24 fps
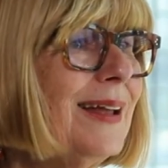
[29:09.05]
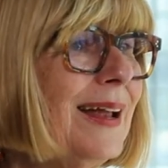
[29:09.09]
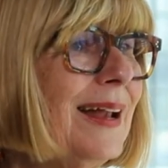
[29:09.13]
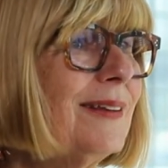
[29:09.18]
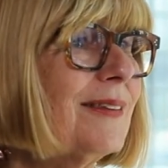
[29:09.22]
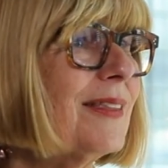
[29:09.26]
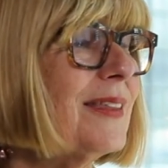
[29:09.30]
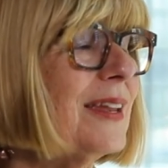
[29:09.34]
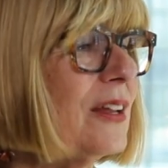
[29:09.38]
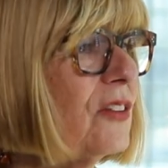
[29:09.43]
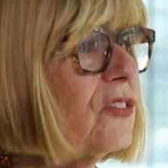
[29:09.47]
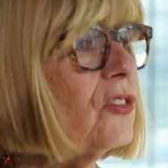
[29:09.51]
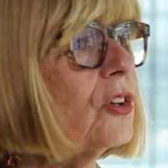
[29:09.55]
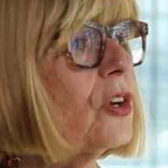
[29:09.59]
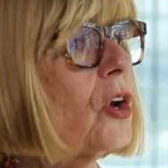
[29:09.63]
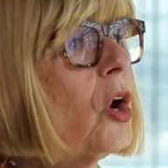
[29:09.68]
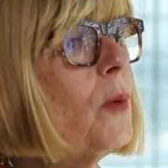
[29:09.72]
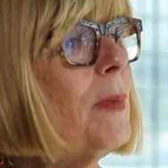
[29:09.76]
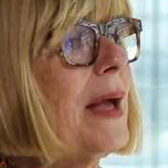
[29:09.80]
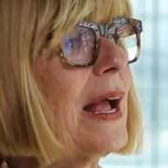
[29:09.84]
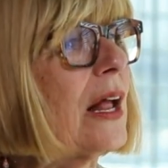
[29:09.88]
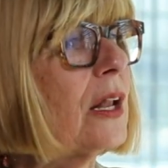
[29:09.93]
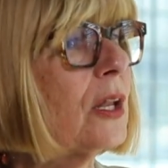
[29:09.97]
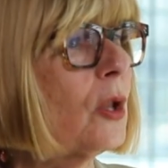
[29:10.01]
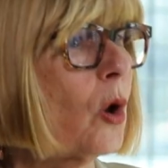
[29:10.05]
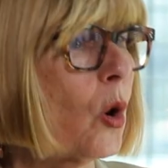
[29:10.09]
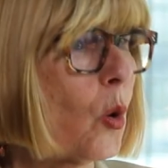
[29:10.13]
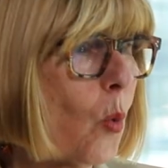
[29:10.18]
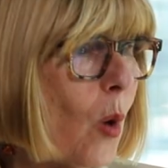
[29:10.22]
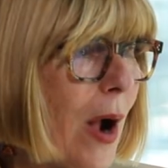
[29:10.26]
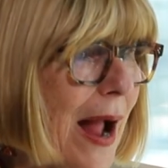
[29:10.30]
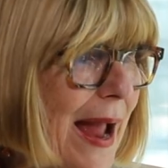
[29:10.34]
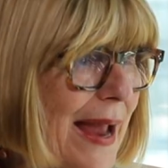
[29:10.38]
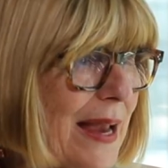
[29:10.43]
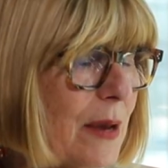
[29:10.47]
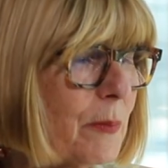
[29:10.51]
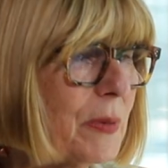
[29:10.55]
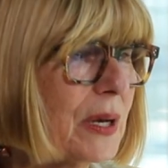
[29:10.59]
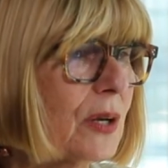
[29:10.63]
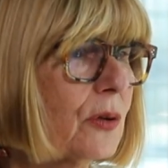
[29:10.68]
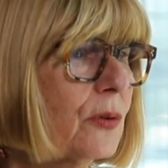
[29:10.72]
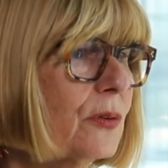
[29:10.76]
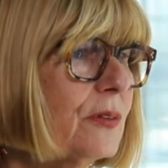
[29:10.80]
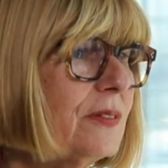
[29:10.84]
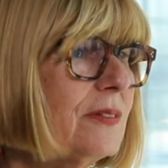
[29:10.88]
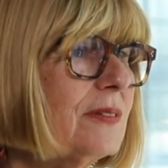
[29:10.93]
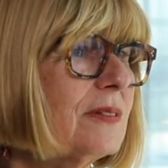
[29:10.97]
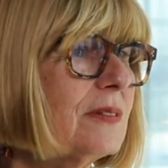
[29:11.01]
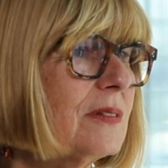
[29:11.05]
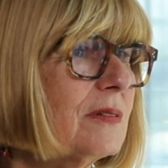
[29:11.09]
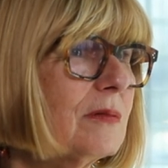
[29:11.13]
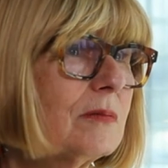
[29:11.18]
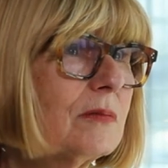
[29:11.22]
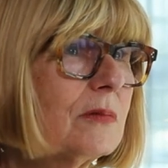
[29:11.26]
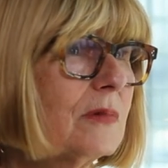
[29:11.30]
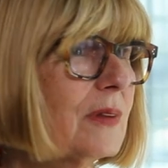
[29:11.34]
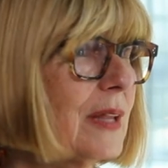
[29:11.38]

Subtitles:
and things that go back a long way because